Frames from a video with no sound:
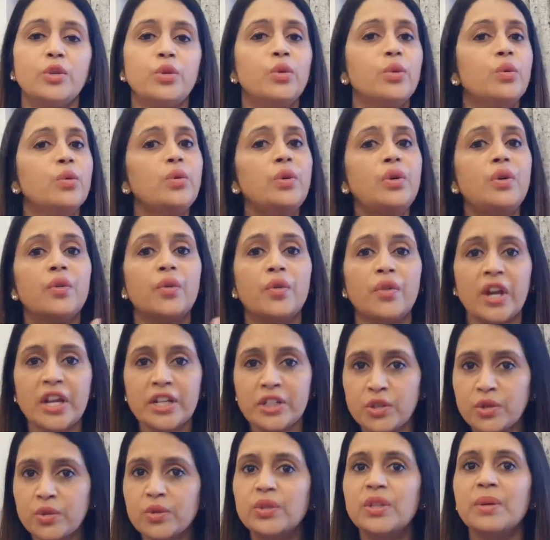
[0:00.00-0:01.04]
don't
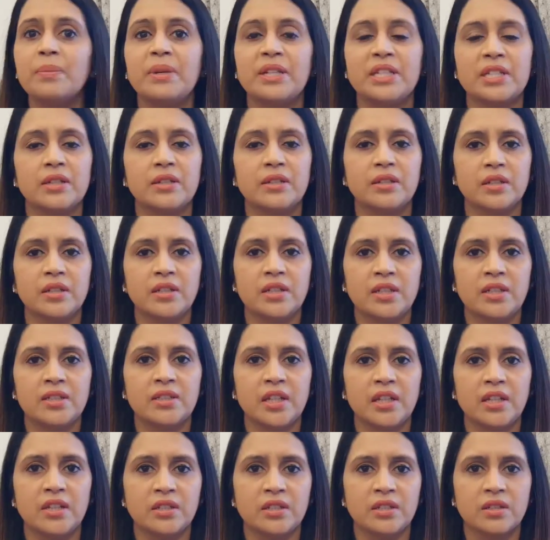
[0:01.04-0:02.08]
rush to the maternity
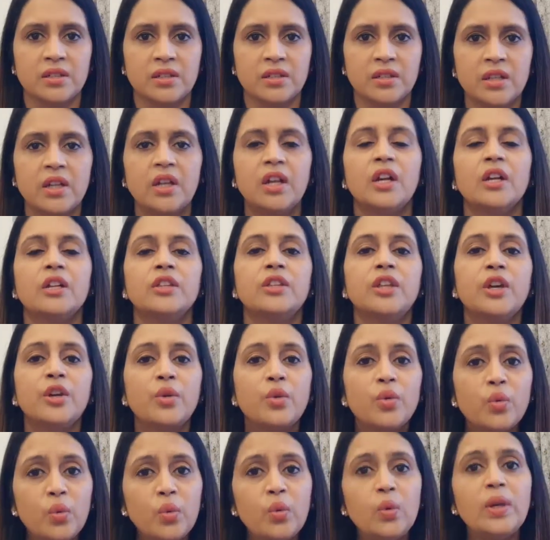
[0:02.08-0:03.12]
center.
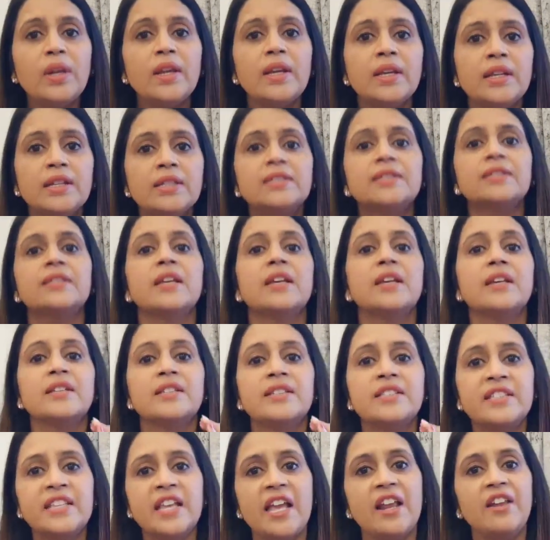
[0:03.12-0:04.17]
The rule
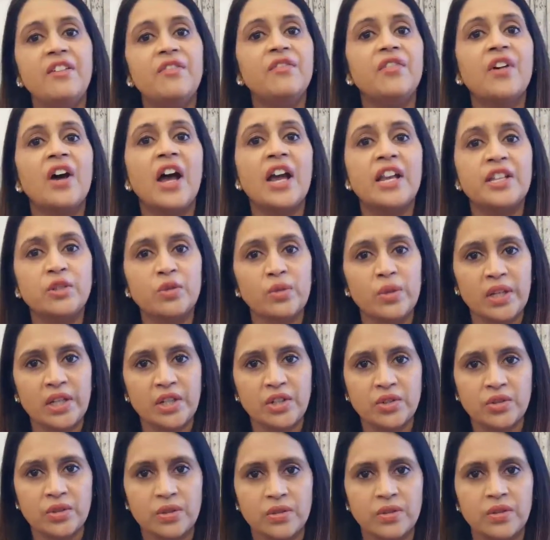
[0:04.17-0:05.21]
is
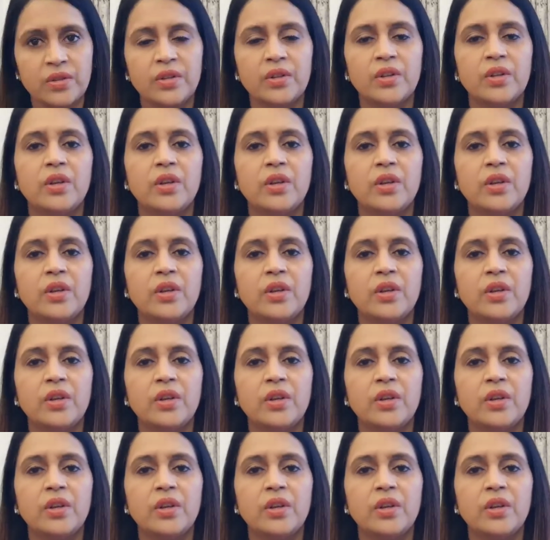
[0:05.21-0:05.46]
self-isolation.